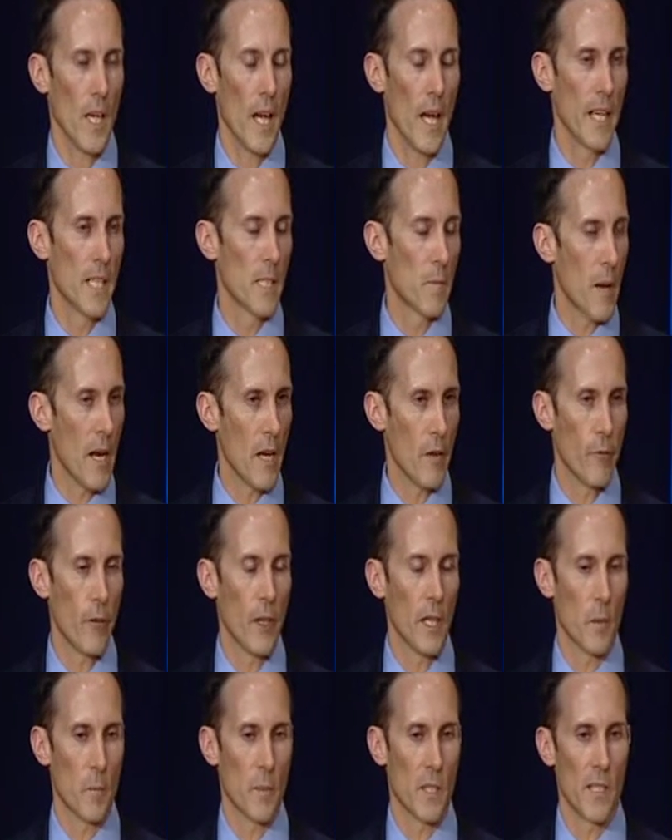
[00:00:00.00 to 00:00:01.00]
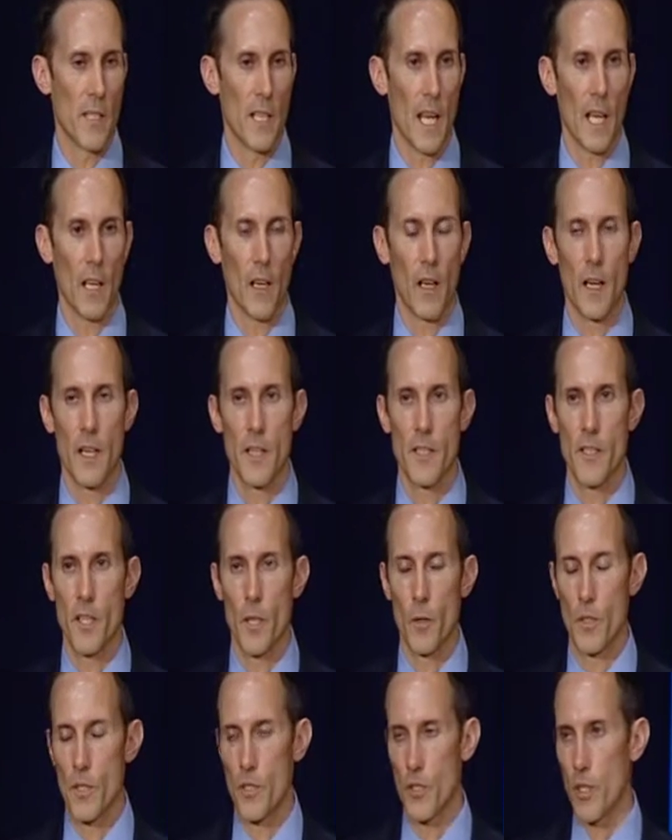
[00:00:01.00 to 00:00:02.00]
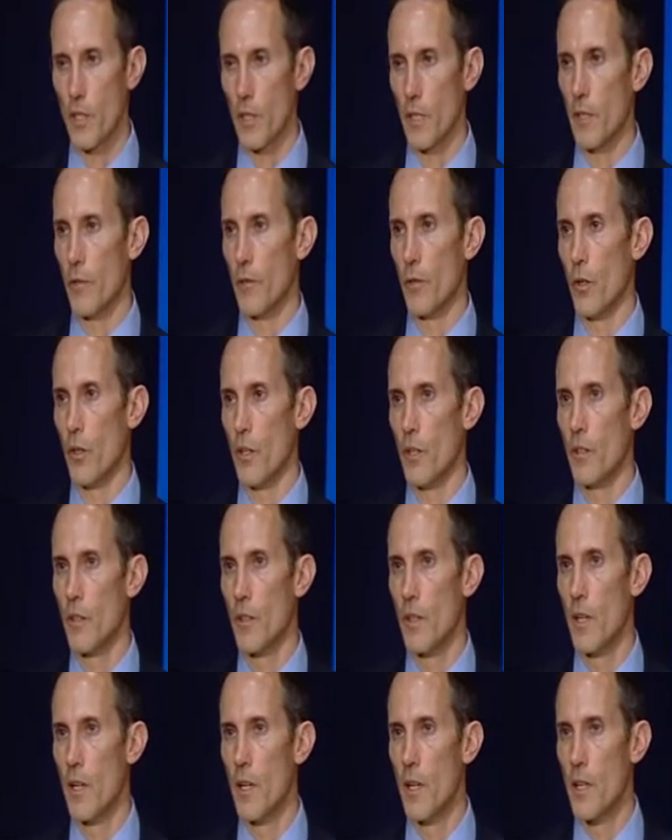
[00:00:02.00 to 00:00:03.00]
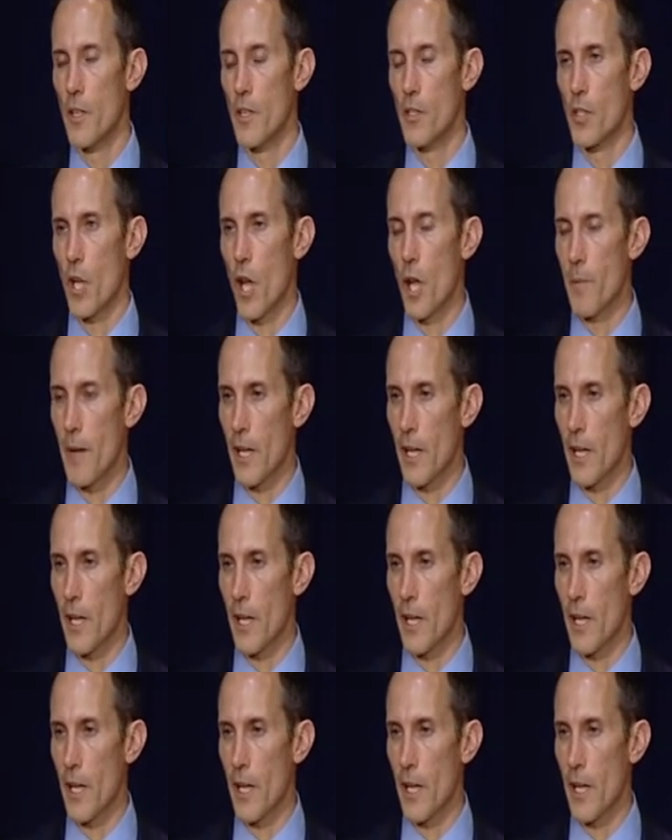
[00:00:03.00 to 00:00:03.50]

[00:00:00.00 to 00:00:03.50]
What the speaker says: And as Ben Phillips has outlined so astutely for you, so